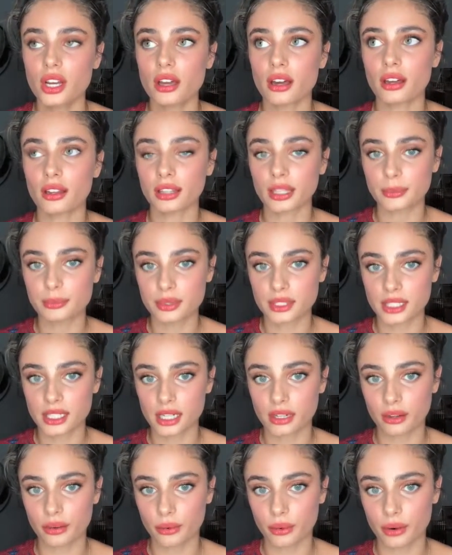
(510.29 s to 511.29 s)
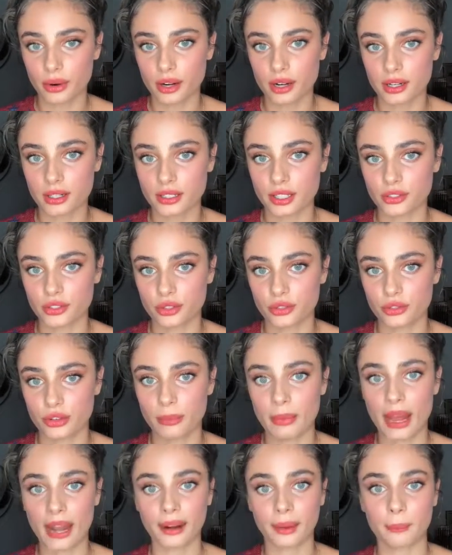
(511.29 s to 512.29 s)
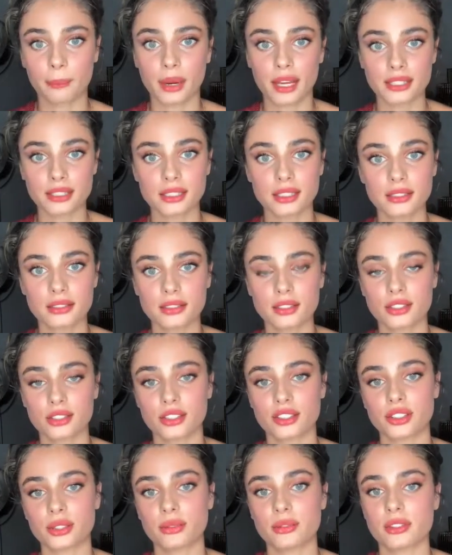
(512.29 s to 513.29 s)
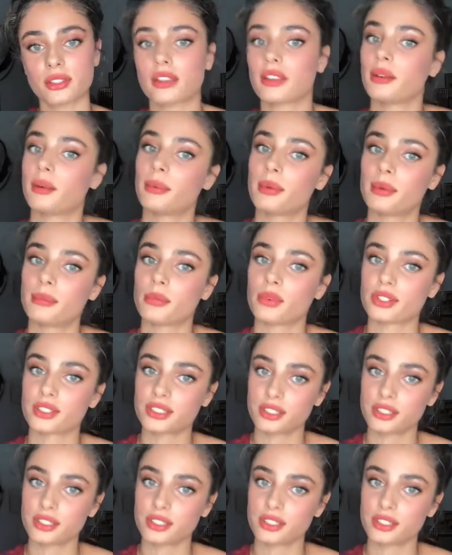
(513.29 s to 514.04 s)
a lipstick or such a dramatic presence, just so it's a little bit more